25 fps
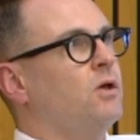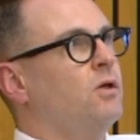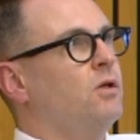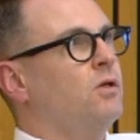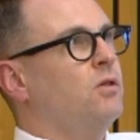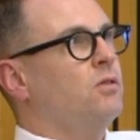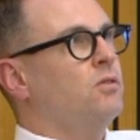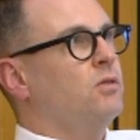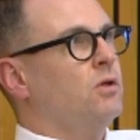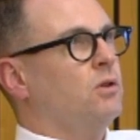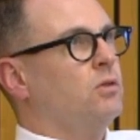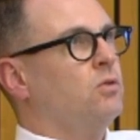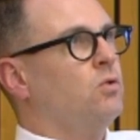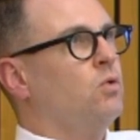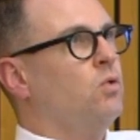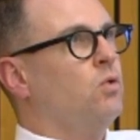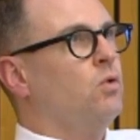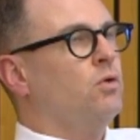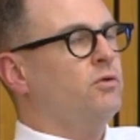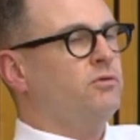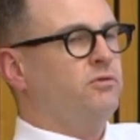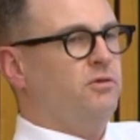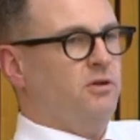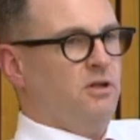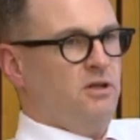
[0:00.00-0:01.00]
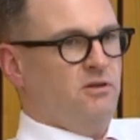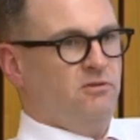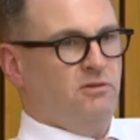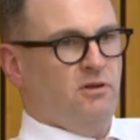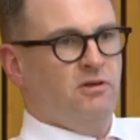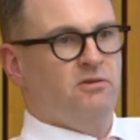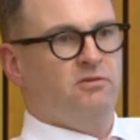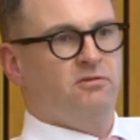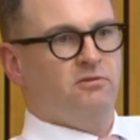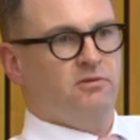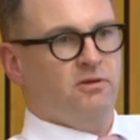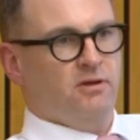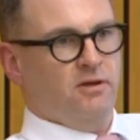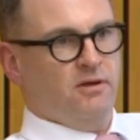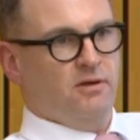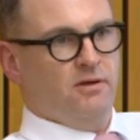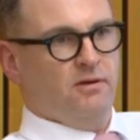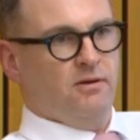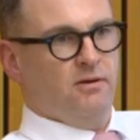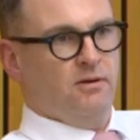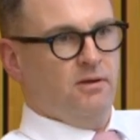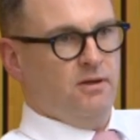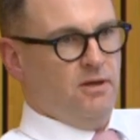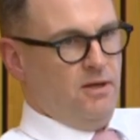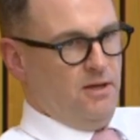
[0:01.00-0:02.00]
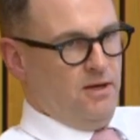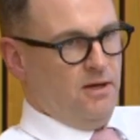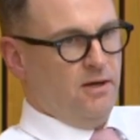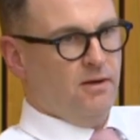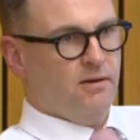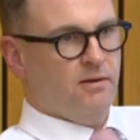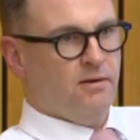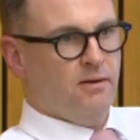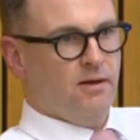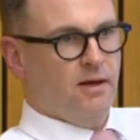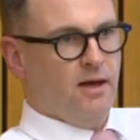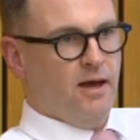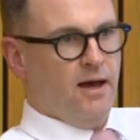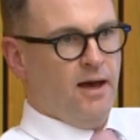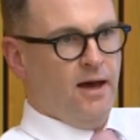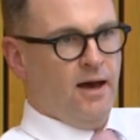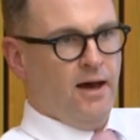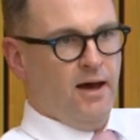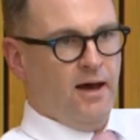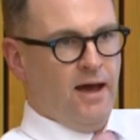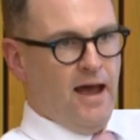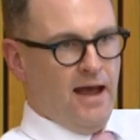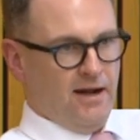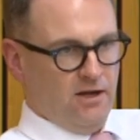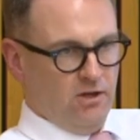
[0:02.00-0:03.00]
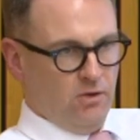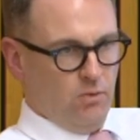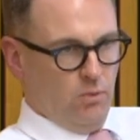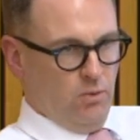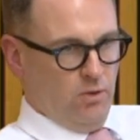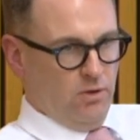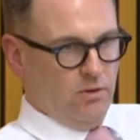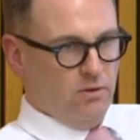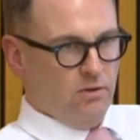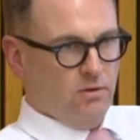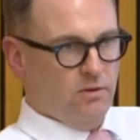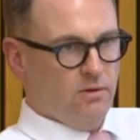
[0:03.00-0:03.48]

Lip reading: the laws that exist here are adequate.